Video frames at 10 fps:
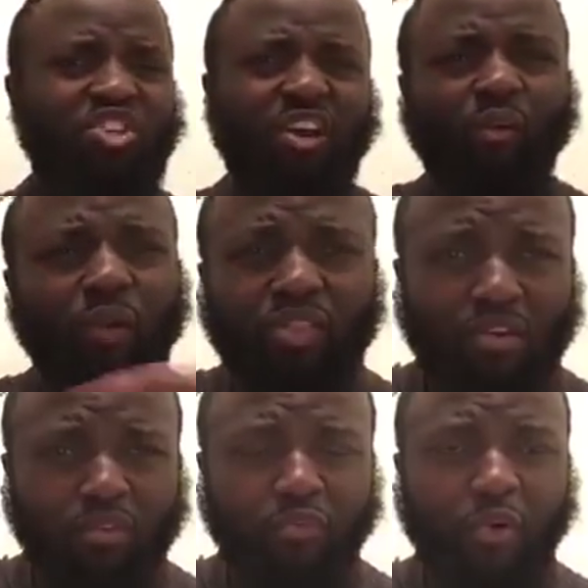Share with
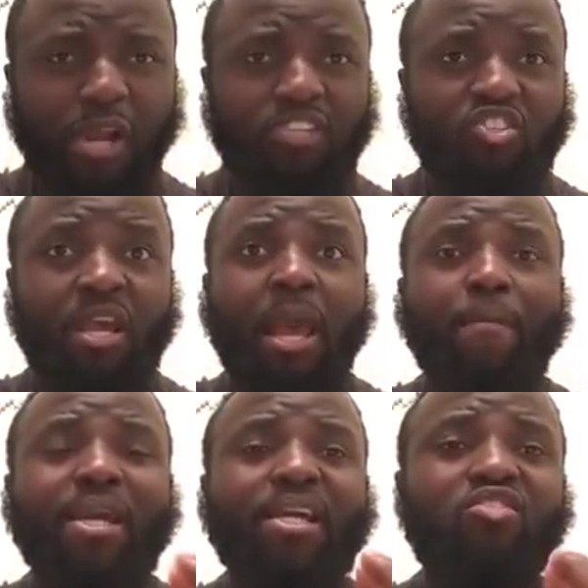your friends,
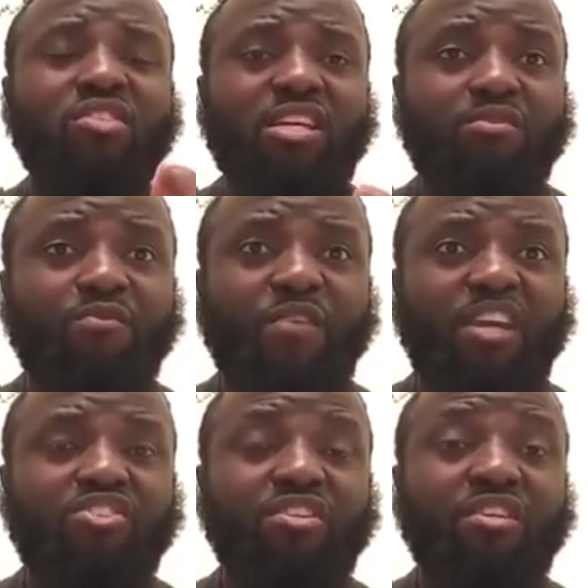because this
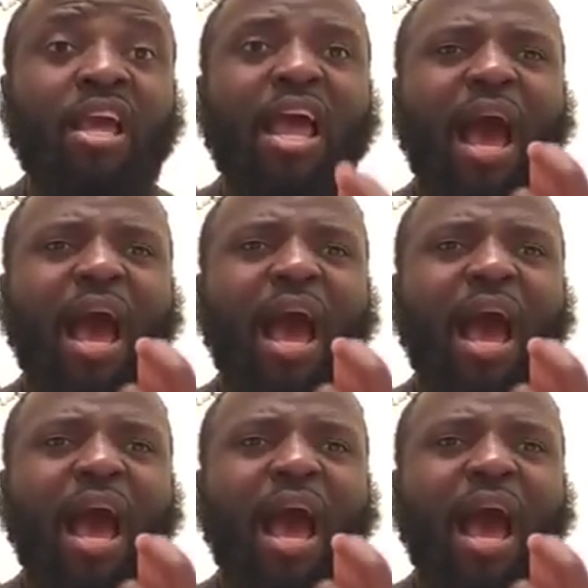vision,